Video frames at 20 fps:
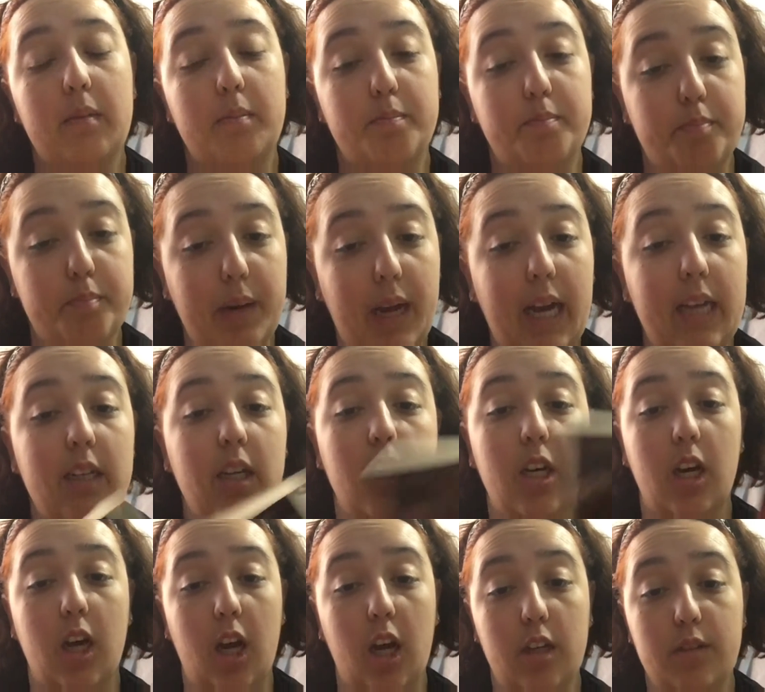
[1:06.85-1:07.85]
But
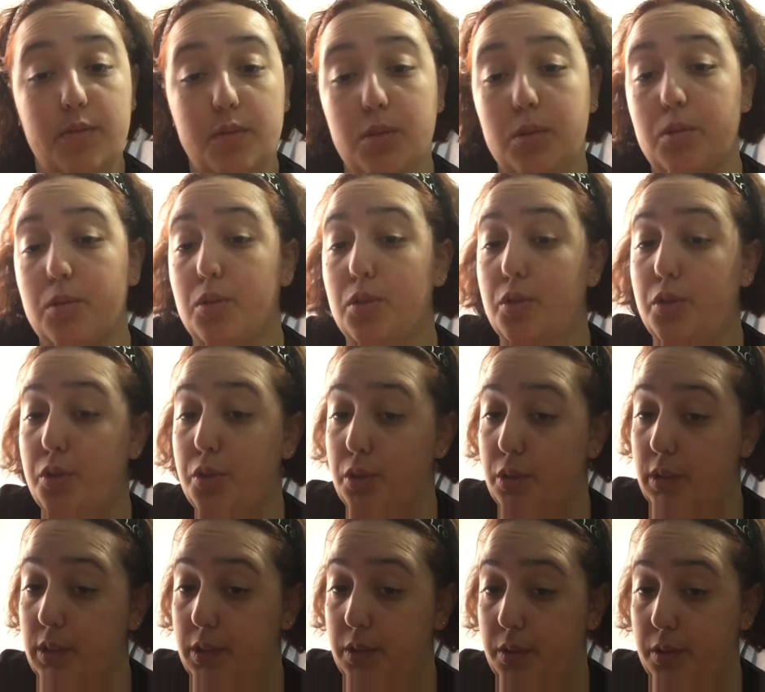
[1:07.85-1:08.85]
overall,
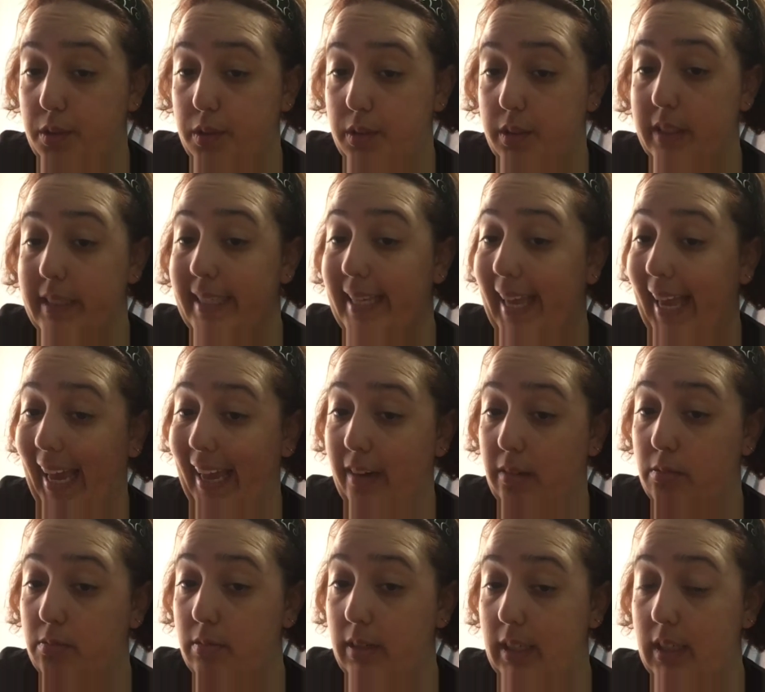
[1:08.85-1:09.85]
junior students
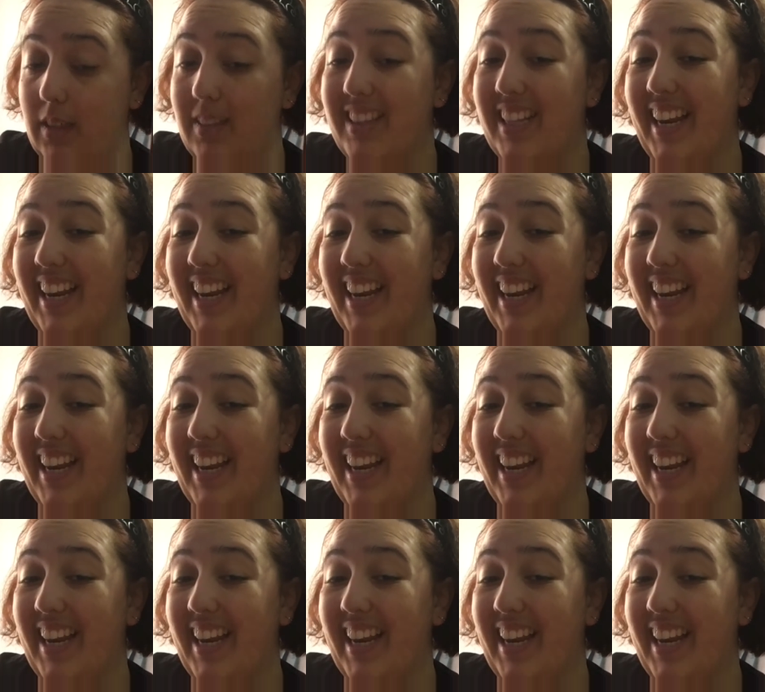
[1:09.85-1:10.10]
can read it.